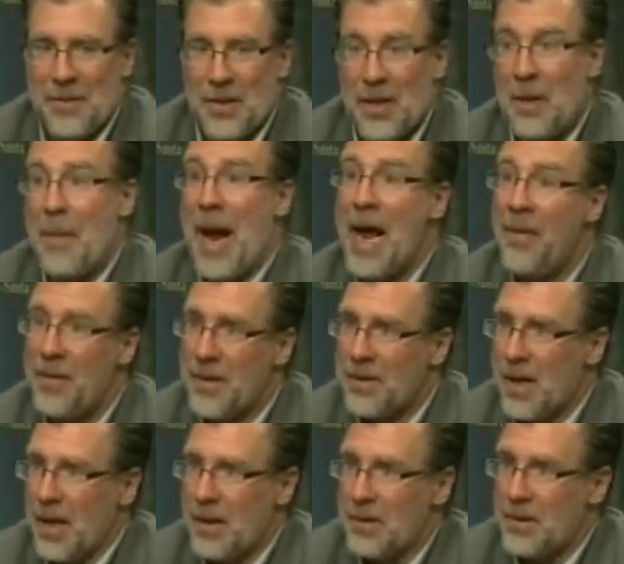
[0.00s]
demand this
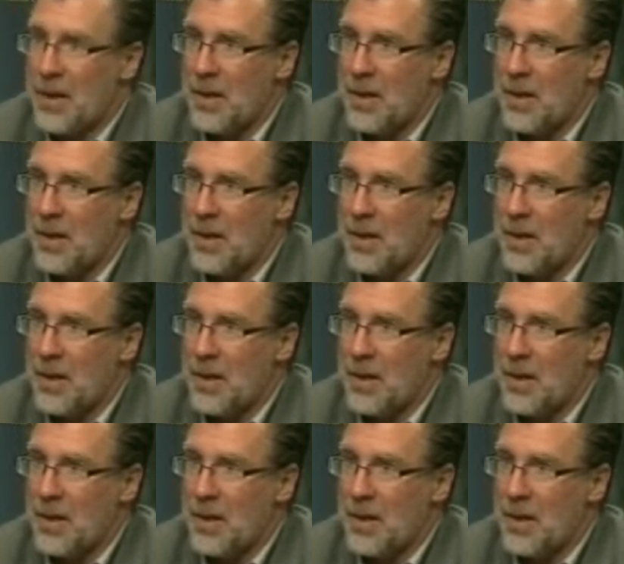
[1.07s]
kind of stuff.